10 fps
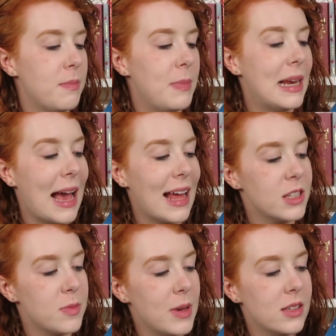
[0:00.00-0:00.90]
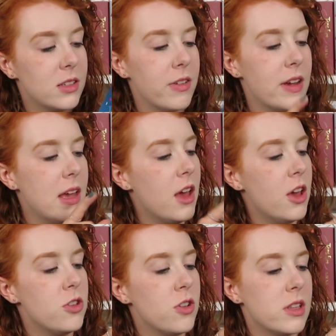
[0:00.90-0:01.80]
Billy and Me, sorry.
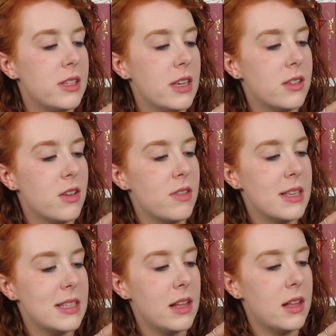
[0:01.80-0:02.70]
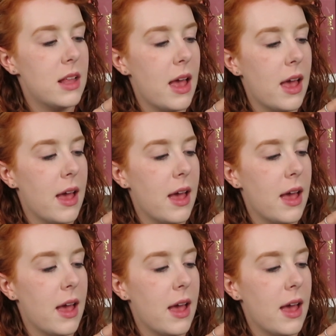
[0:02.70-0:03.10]
You can see, so this little